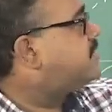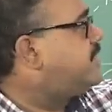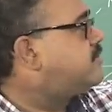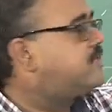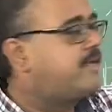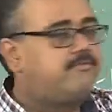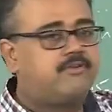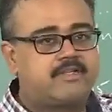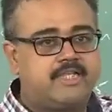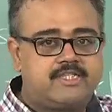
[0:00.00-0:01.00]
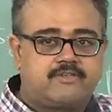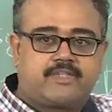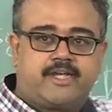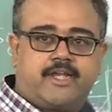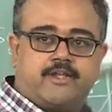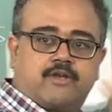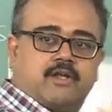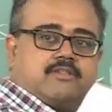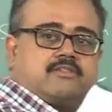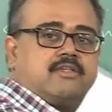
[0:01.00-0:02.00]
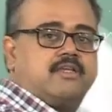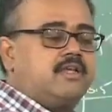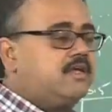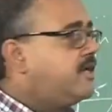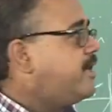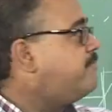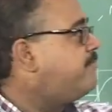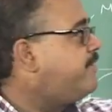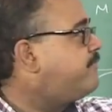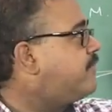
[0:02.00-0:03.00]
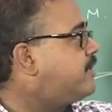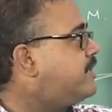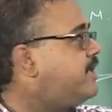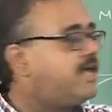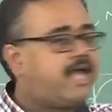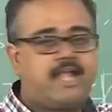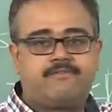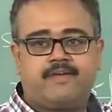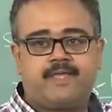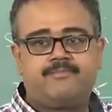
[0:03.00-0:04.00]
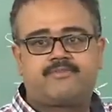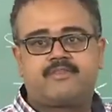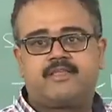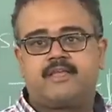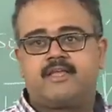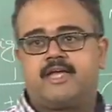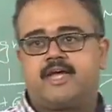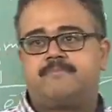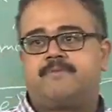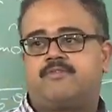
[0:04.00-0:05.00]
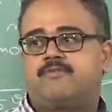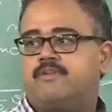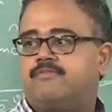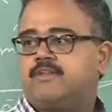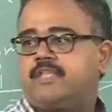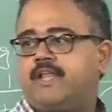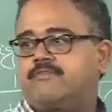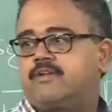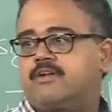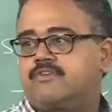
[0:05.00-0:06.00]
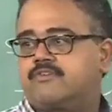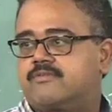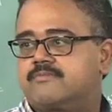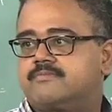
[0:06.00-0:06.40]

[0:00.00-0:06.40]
right, so m for each of the hidden neurons, right, p for the alpha m's and plus 1 for the alpha naughts,